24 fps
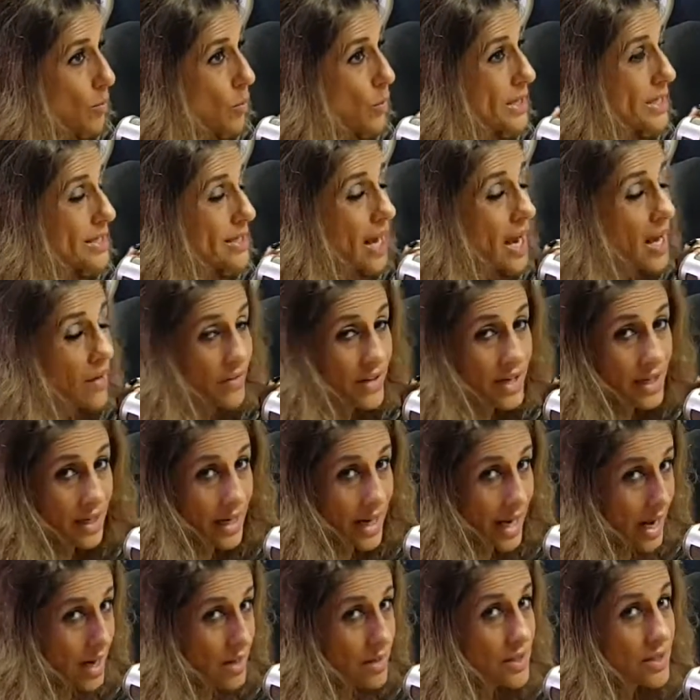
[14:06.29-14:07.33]
We're having
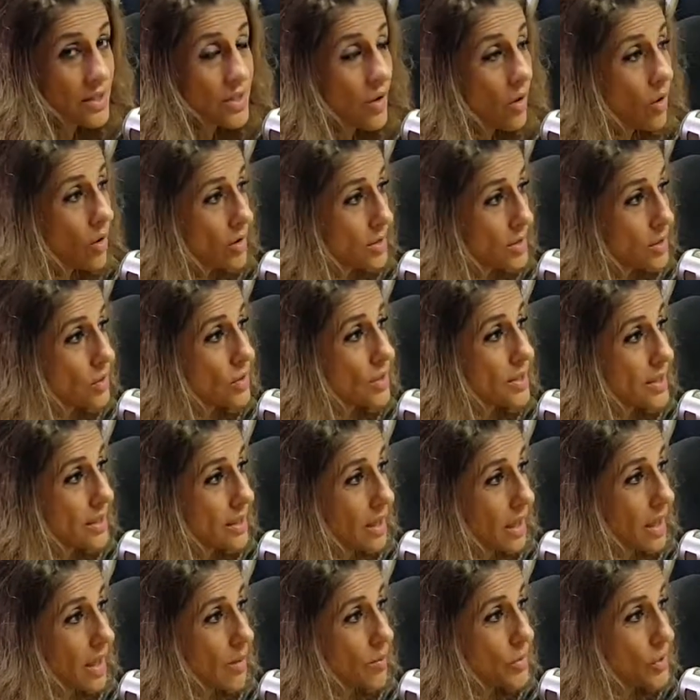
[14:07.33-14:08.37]
Lance also
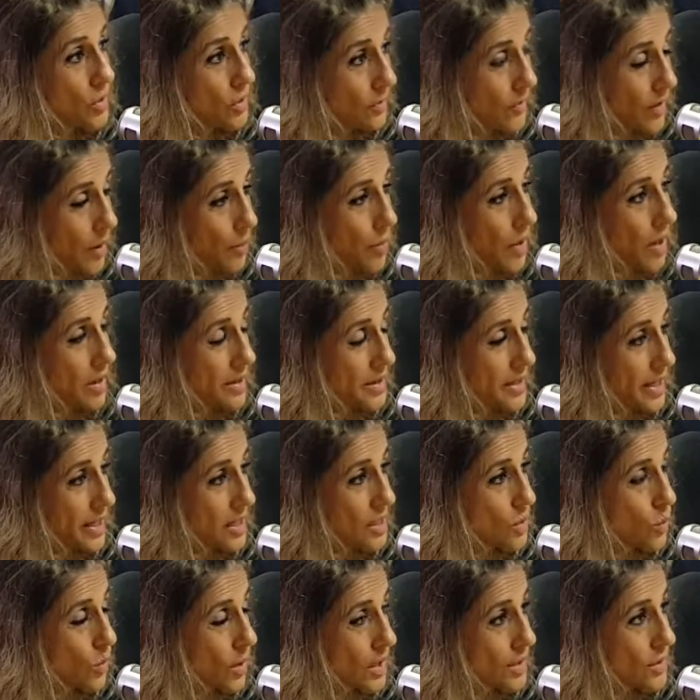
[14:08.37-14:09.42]
do the party
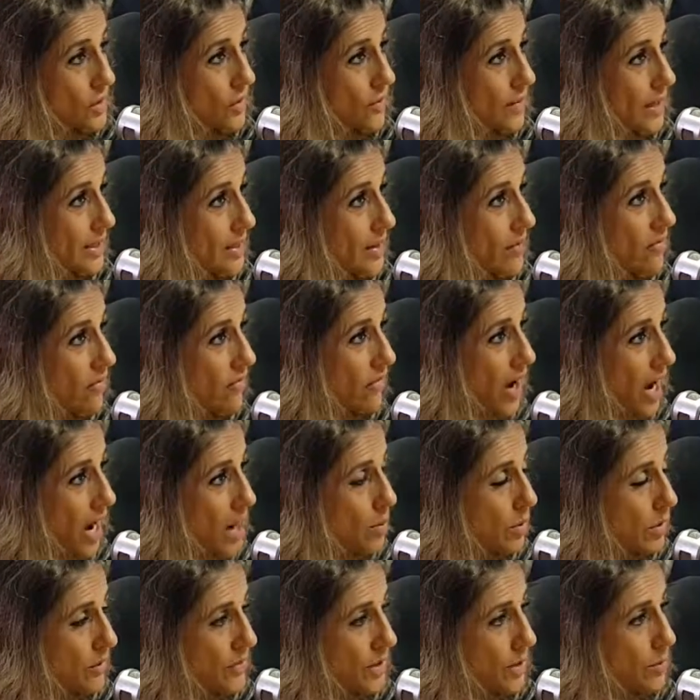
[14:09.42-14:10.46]
as well, so that
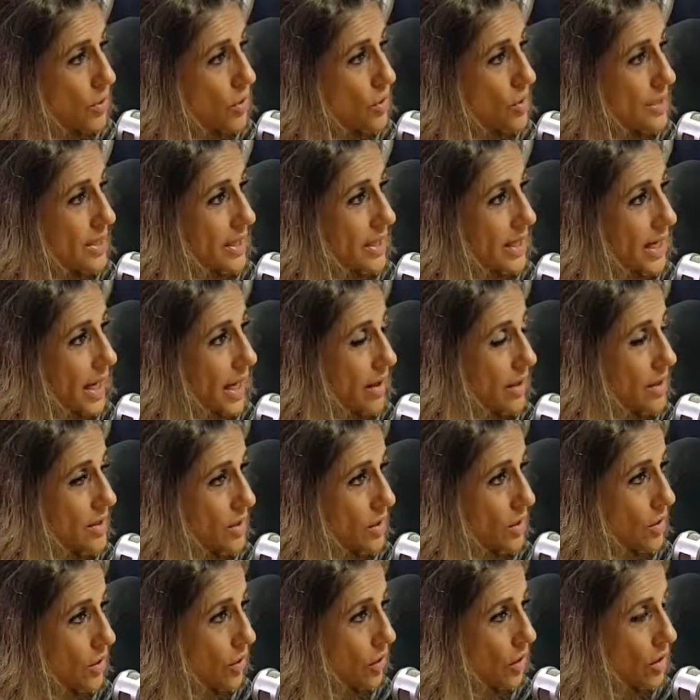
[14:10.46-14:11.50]
vibe of the music
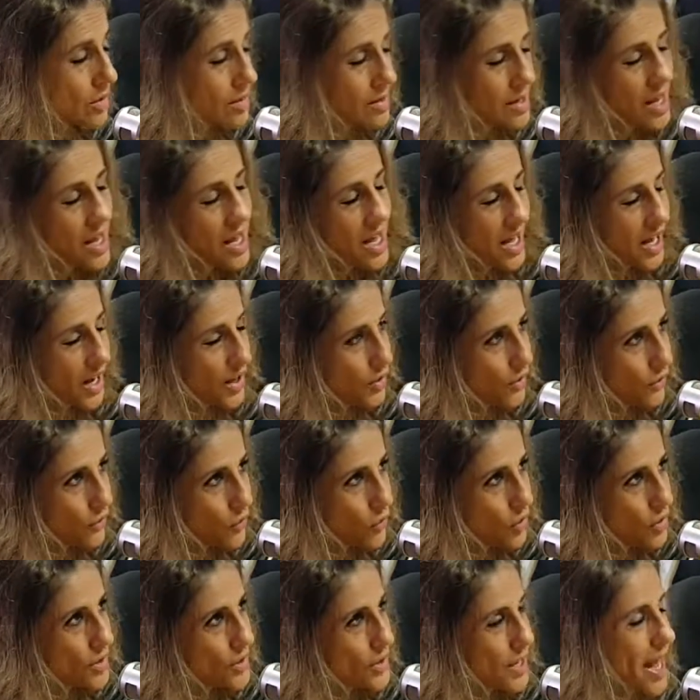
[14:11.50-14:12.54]
carries across. And of
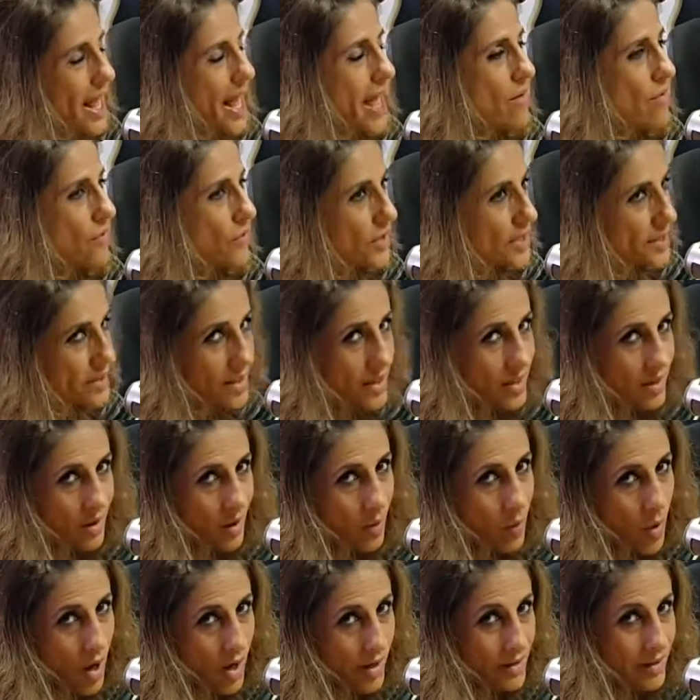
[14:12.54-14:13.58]
course, every
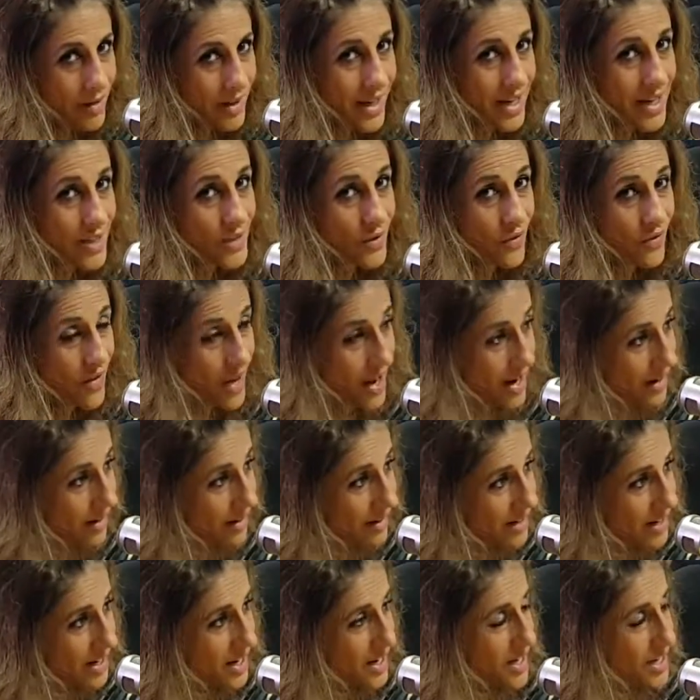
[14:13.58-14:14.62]
single model is
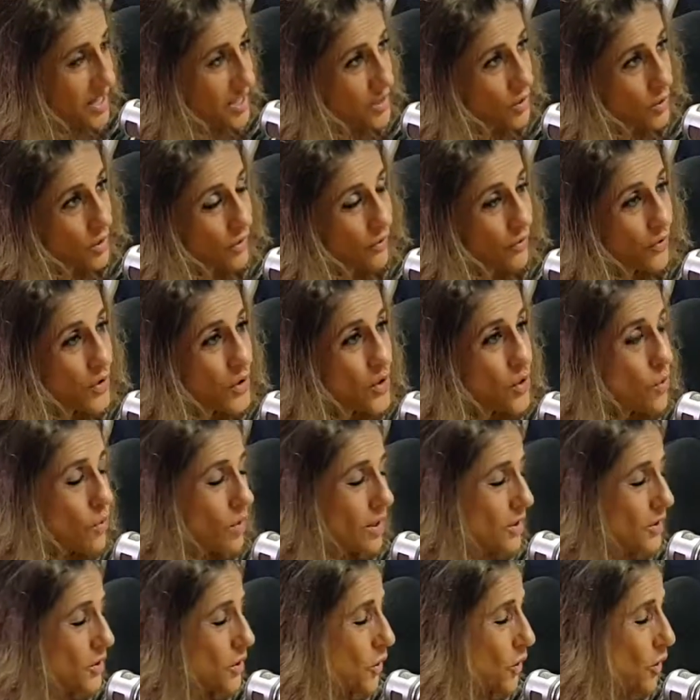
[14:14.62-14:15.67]
there. So if you
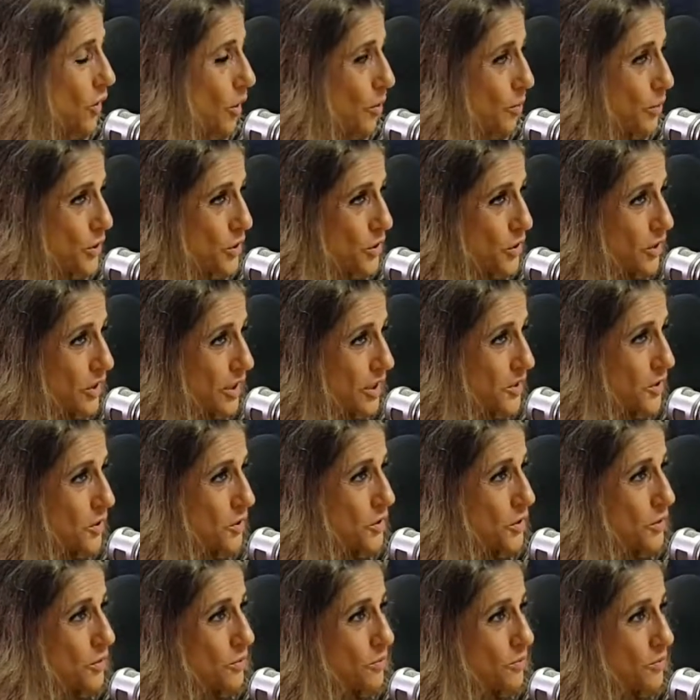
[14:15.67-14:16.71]
want your opportunity
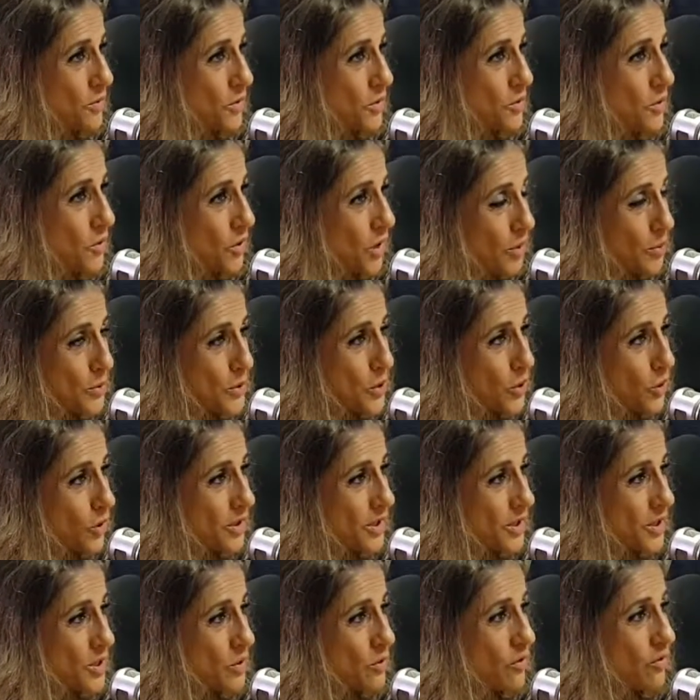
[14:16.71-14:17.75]
to rub
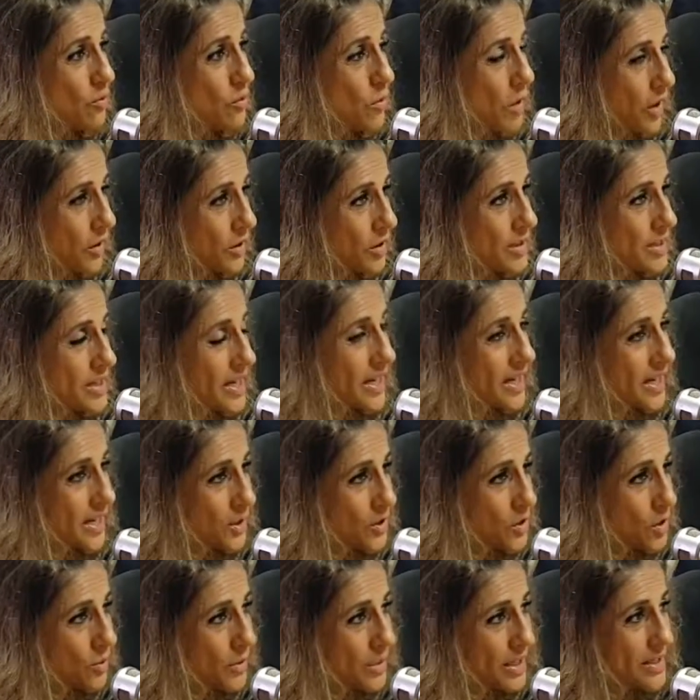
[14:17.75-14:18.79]
shoulders with models and
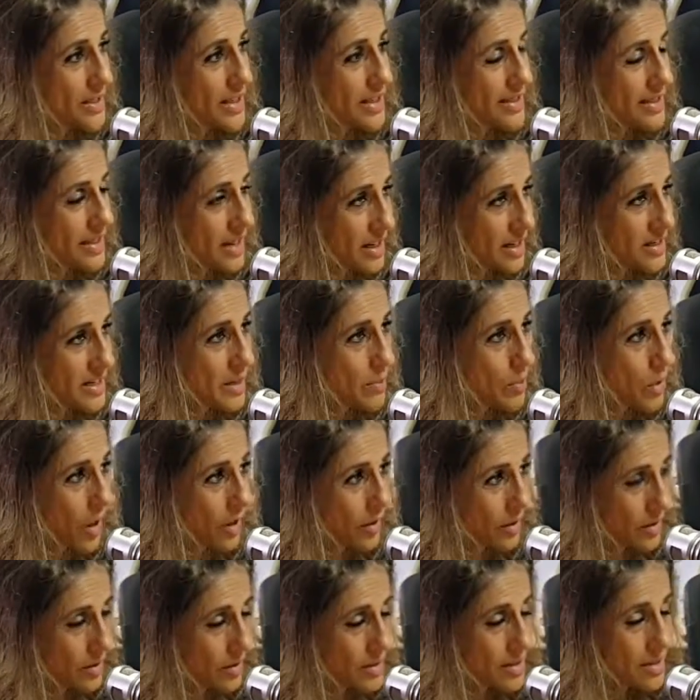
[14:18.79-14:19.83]
get to meet sexy
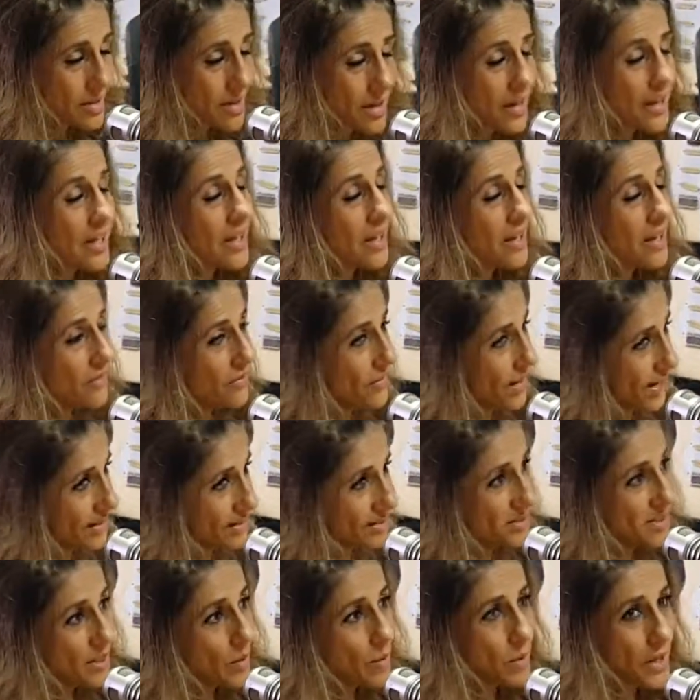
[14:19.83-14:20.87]
models,
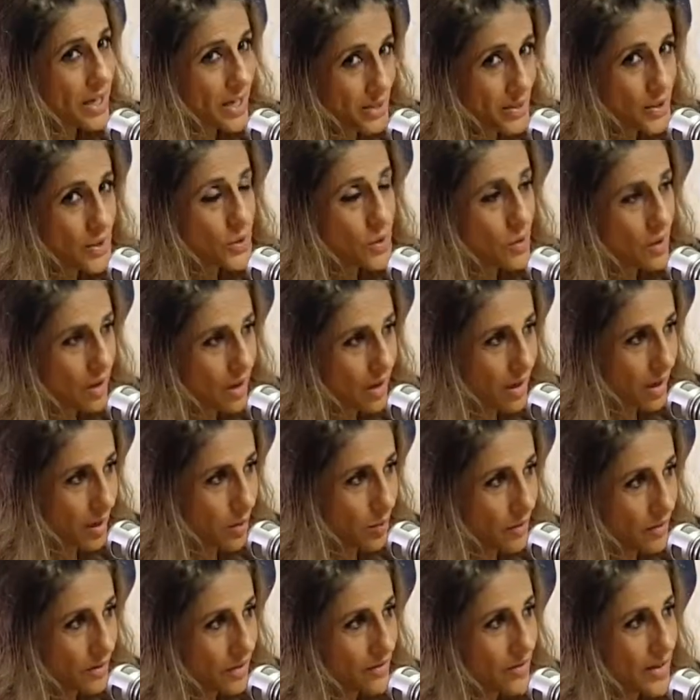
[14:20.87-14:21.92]
that's the place to
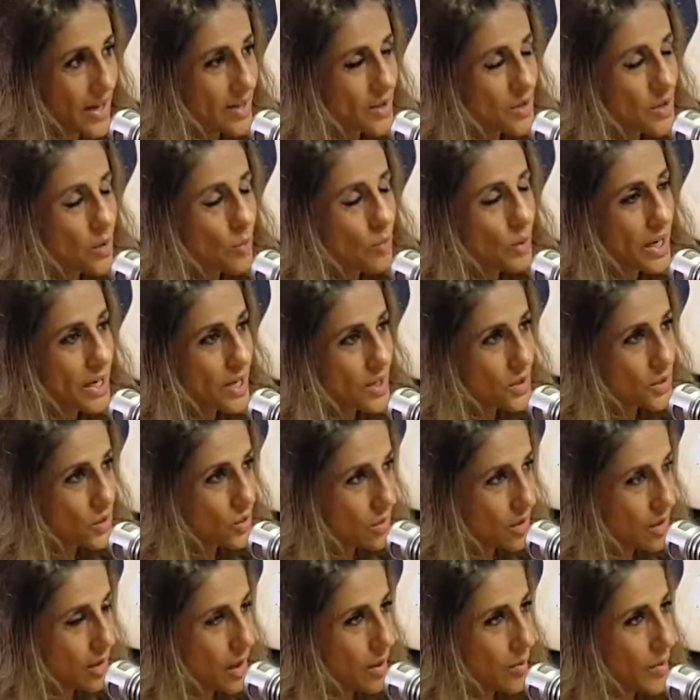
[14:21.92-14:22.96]
come. That's the place
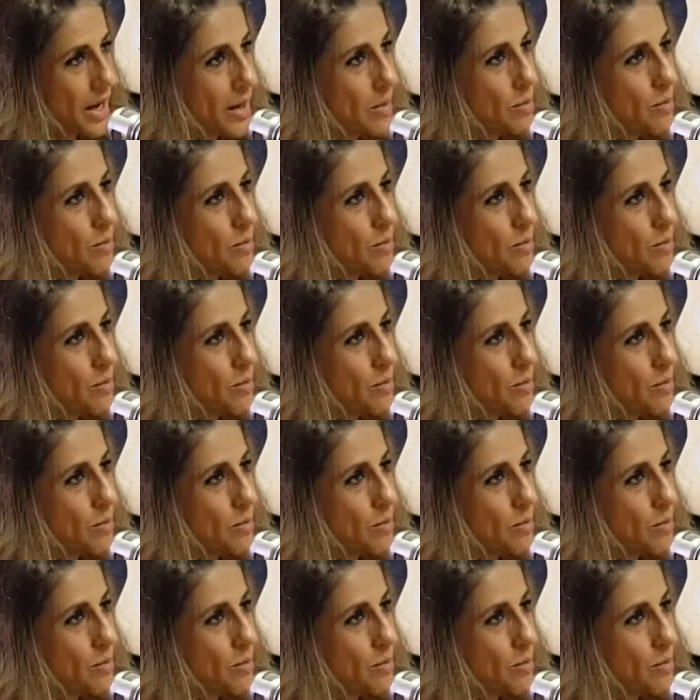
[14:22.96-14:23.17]
to come.